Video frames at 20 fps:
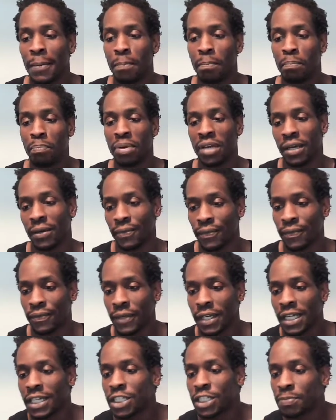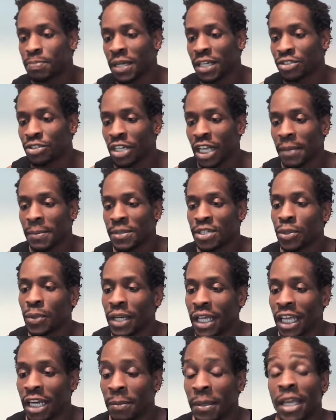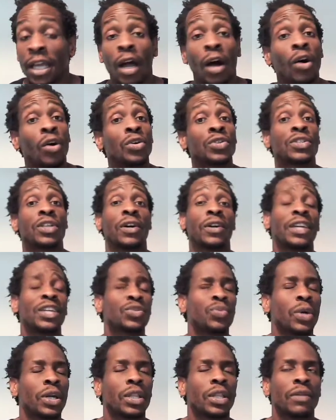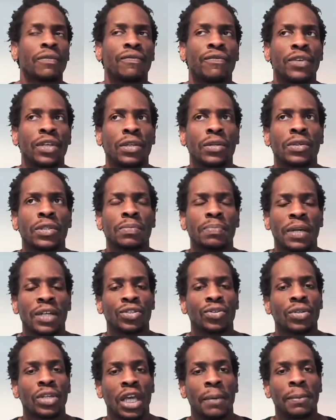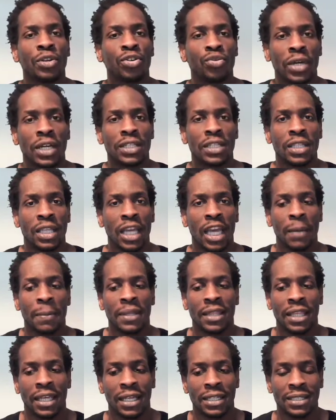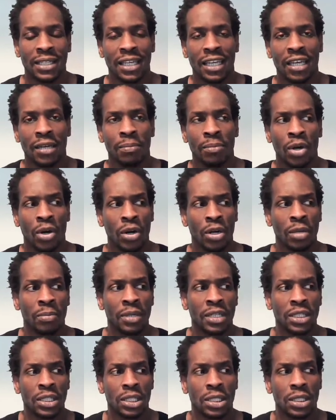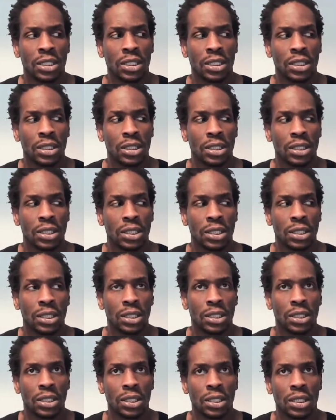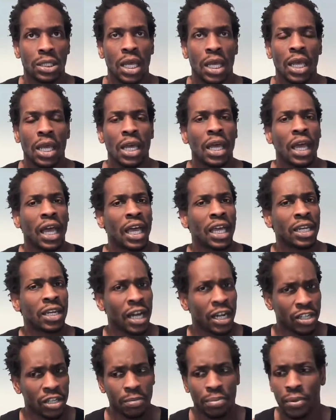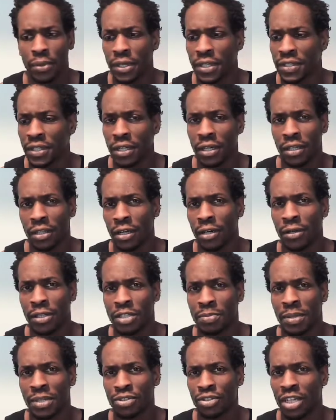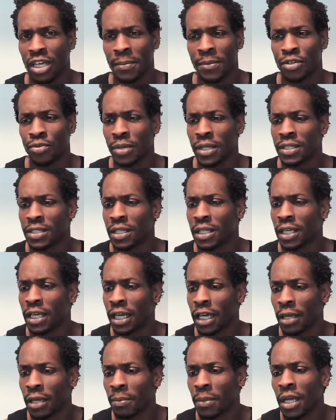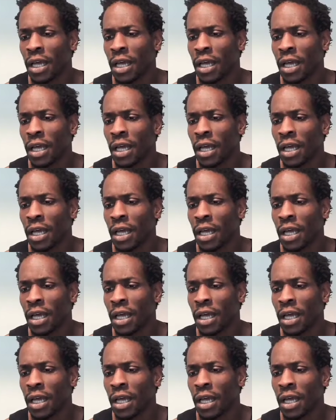Biff. Special damage to an enemy. Also, he's one of the few special damage reds in the game. I think it's him, Artemis, and Dr. Poison are the only special damage reds in the game.